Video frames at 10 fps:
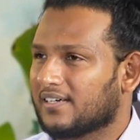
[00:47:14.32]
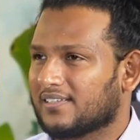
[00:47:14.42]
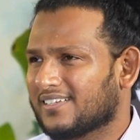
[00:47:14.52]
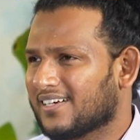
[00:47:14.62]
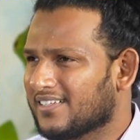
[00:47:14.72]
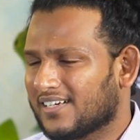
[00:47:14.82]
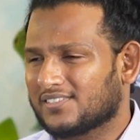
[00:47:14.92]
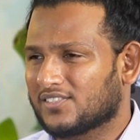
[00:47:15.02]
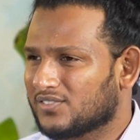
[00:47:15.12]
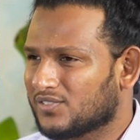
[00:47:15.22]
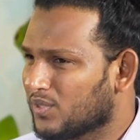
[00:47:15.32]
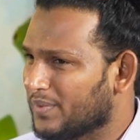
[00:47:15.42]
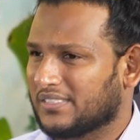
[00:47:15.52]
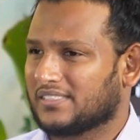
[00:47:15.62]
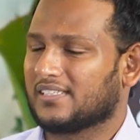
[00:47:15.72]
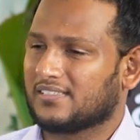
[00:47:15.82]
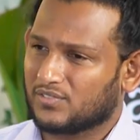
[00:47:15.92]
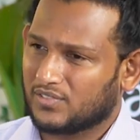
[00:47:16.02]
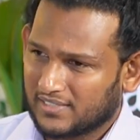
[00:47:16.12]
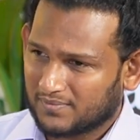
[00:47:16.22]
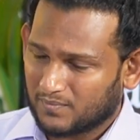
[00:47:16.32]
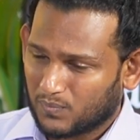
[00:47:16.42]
think I suggest all business analysts to like